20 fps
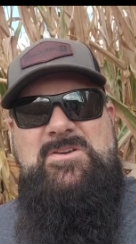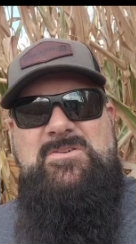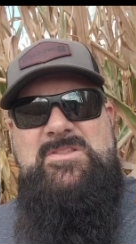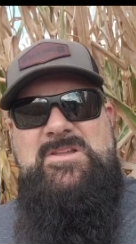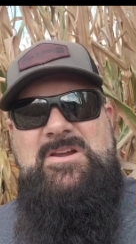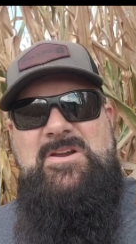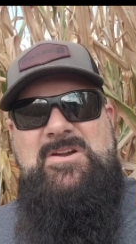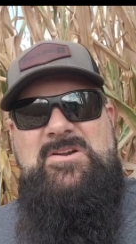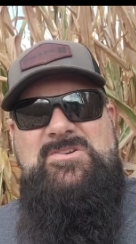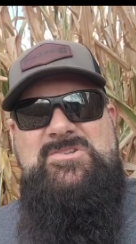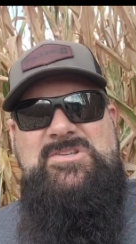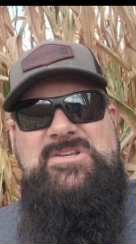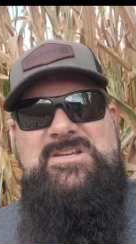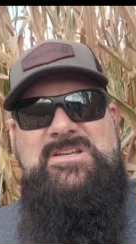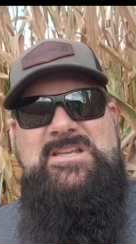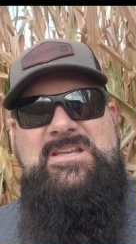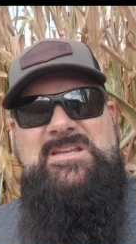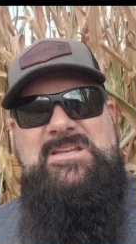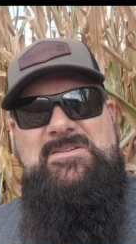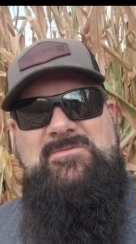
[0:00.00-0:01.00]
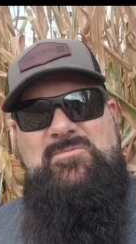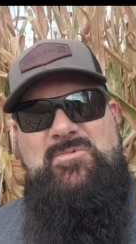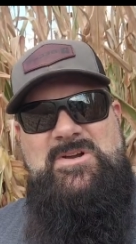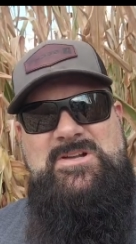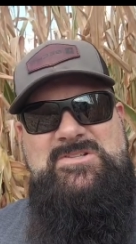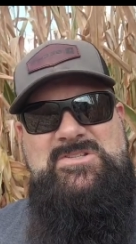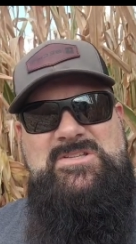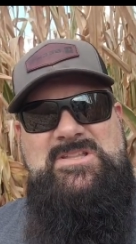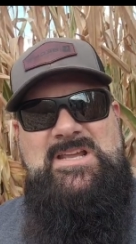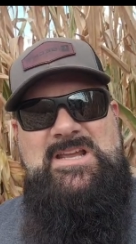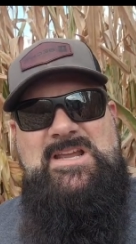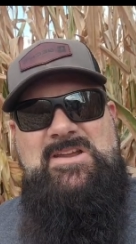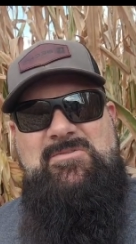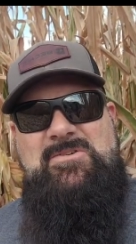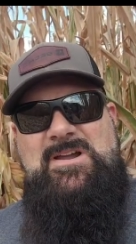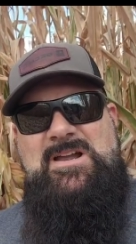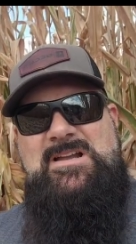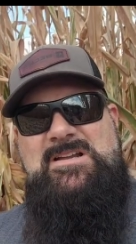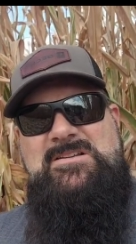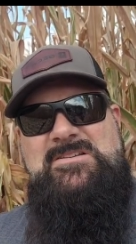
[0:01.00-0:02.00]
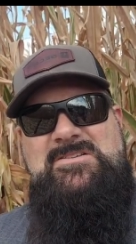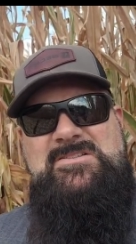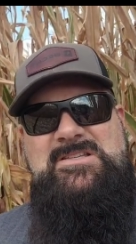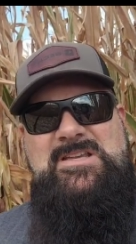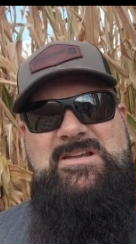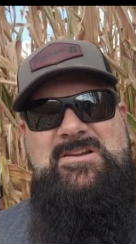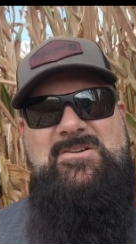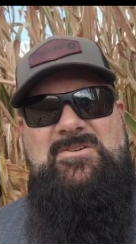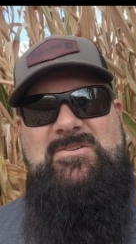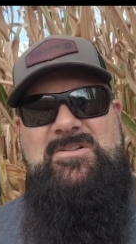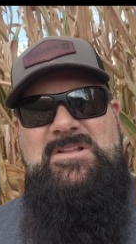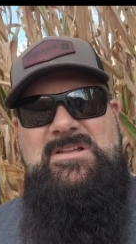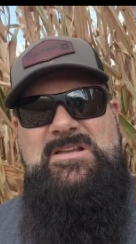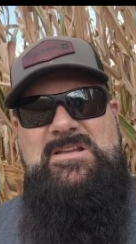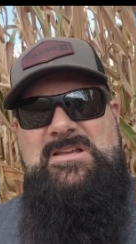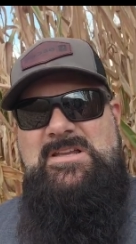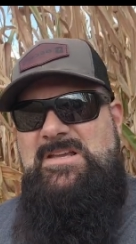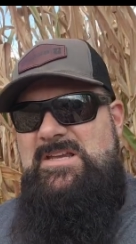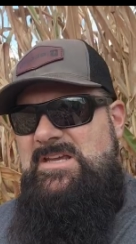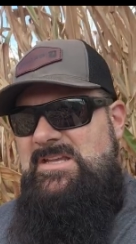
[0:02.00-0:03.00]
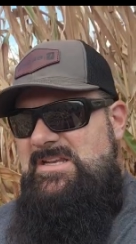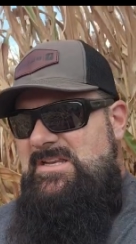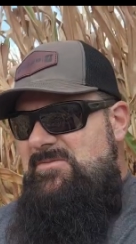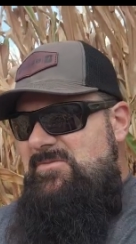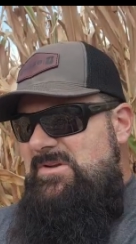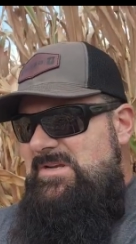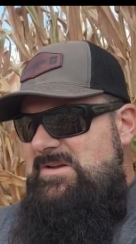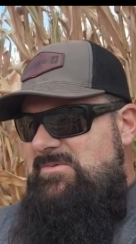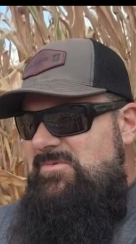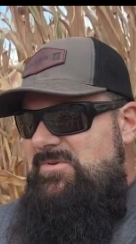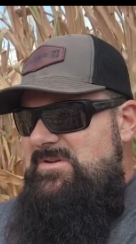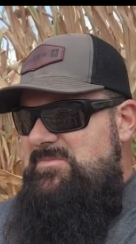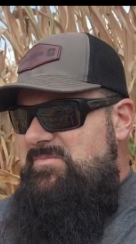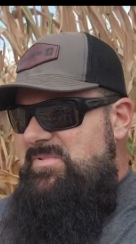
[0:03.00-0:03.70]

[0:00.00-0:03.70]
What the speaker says: to the auction and watch the hay rack sale. And then they would